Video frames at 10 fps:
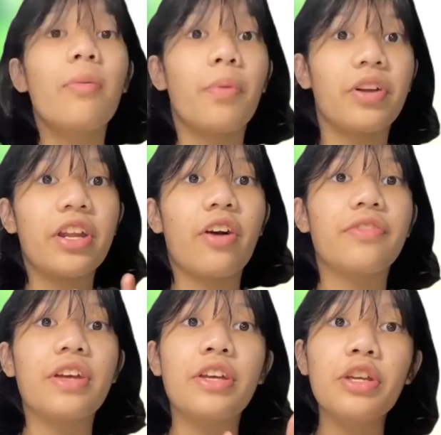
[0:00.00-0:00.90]
Component
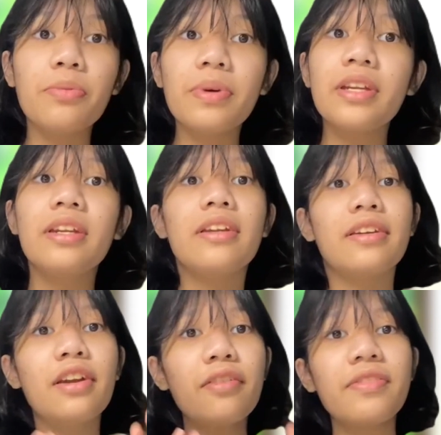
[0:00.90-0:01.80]
of the human
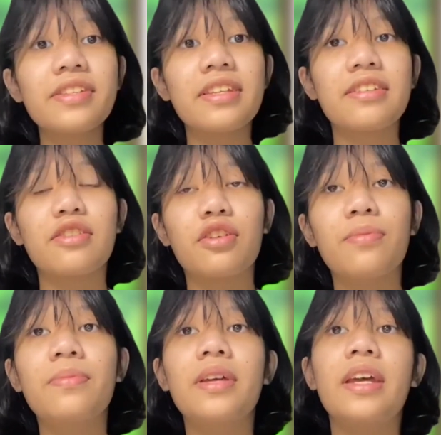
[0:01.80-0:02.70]
nervous
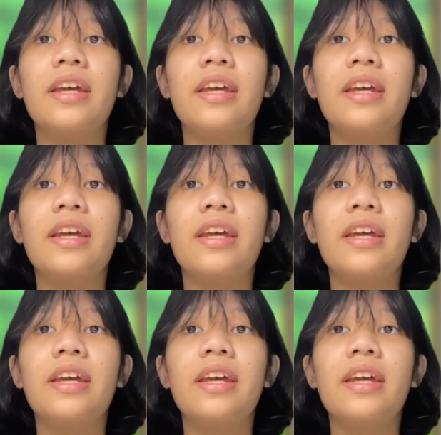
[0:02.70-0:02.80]
system